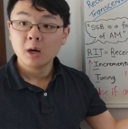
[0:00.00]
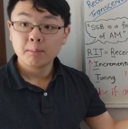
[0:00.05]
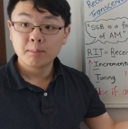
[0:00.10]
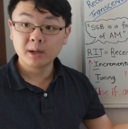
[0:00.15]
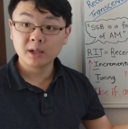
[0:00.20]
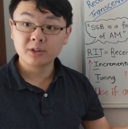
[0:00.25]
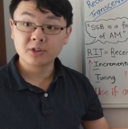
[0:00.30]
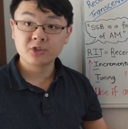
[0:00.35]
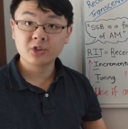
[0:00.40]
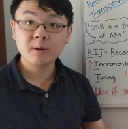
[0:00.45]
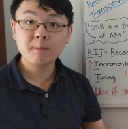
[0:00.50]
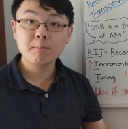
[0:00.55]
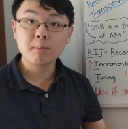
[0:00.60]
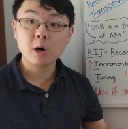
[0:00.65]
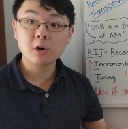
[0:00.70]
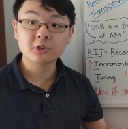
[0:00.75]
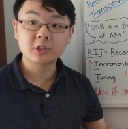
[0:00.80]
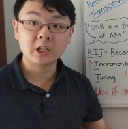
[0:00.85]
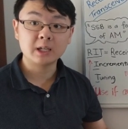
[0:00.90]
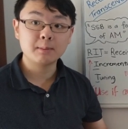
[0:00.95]
But some
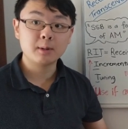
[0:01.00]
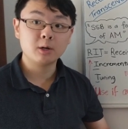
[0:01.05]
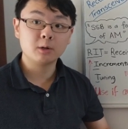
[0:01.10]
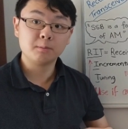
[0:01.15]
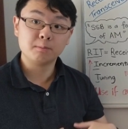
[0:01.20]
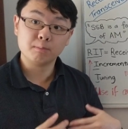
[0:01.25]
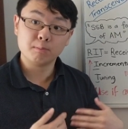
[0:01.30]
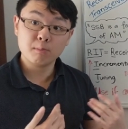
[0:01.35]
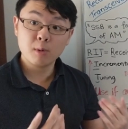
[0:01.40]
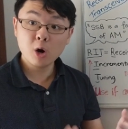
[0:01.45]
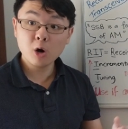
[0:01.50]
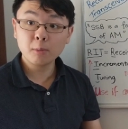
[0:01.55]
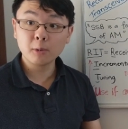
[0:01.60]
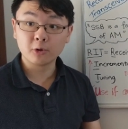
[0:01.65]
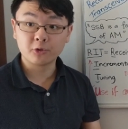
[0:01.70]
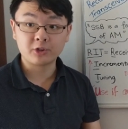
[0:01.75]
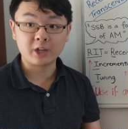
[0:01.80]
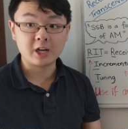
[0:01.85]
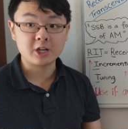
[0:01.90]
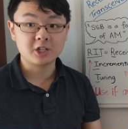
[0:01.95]
multi-mode
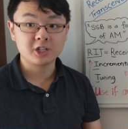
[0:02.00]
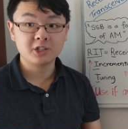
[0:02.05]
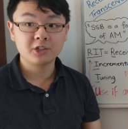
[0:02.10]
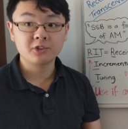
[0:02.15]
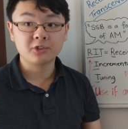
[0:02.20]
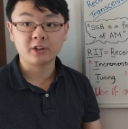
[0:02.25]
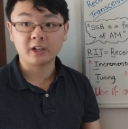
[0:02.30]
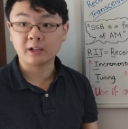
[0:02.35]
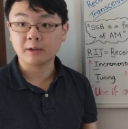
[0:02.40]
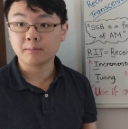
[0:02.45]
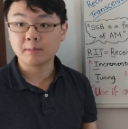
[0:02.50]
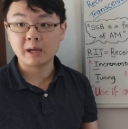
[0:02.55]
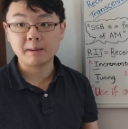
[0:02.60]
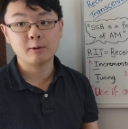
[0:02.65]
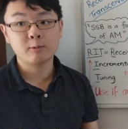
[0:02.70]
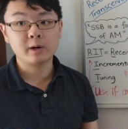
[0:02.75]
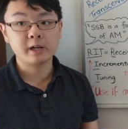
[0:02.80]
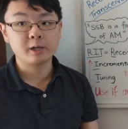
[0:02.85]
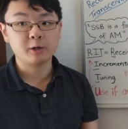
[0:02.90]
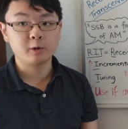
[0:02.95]
mobile stations, like
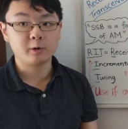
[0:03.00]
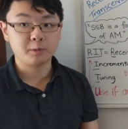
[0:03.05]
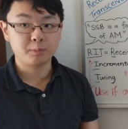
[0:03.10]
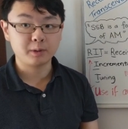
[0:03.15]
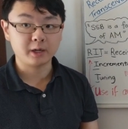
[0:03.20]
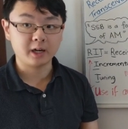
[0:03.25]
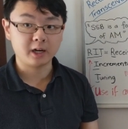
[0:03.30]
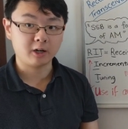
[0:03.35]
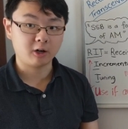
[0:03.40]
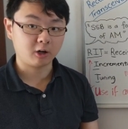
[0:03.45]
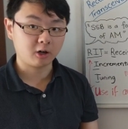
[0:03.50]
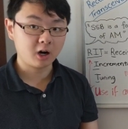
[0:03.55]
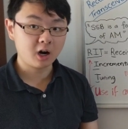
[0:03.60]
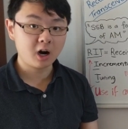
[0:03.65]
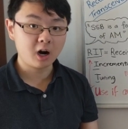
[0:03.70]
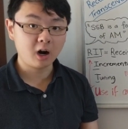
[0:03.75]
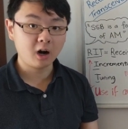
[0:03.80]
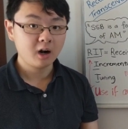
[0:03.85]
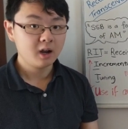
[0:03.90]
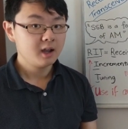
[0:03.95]
maybe when you would put in your
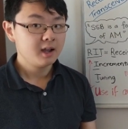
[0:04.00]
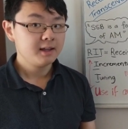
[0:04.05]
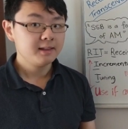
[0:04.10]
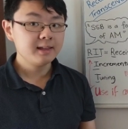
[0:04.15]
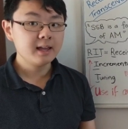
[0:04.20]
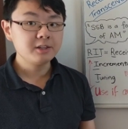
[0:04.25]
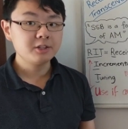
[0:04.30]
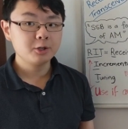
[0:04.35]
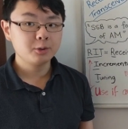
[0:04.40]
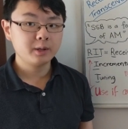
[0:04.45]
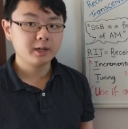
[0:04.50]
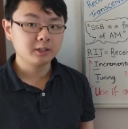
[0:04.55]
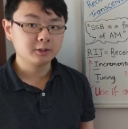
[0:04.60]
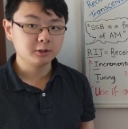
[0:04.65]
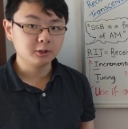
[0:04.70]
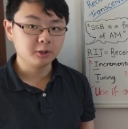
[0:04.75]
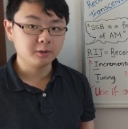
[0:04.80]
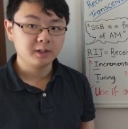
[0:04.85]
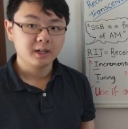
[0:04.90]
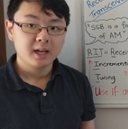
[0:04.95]
car, they do
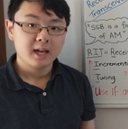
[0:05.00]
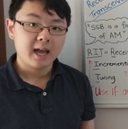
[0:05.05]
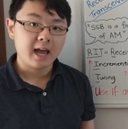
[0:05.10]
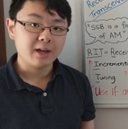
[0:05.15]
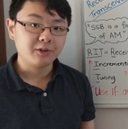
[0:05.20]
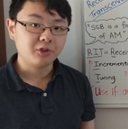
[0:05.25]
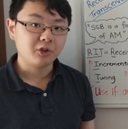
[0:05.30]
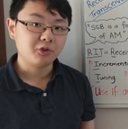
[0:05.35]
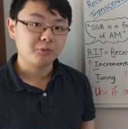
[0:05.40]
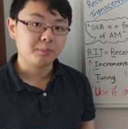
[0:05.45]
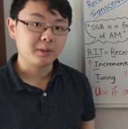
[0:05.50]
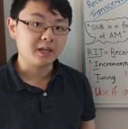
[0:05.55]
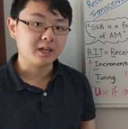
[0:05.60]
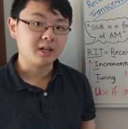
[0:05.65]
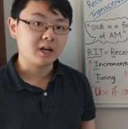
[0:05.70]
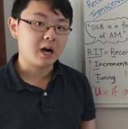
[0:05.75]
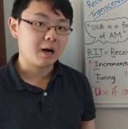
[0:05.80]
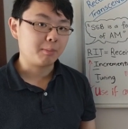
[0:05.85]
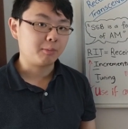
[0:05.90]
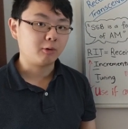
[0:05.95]
include
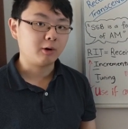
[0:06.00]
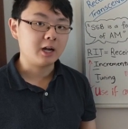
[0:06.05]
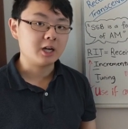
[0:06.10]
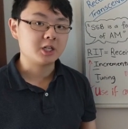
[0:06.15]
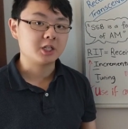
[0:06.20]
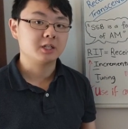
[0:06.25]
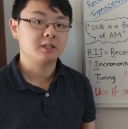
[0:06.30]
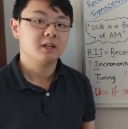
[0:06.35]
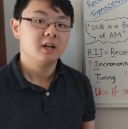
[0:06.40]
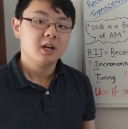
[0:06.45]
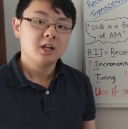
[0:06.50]
SSB operation.